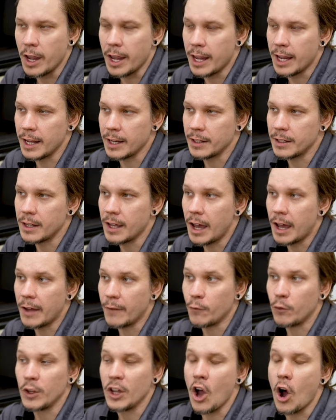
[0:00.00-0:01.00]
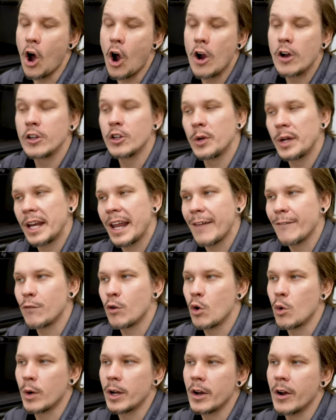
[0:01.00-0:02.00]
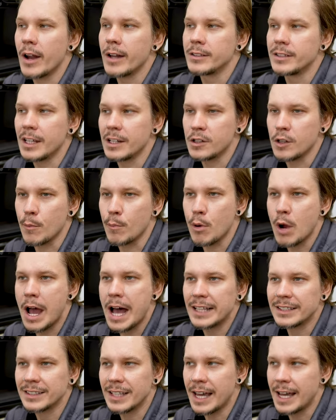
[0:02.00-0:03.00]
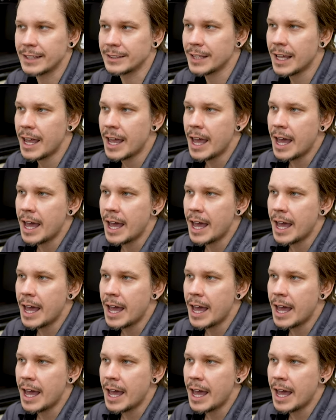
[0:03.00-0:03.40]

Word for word: And uh, if we are doing a full winterization process,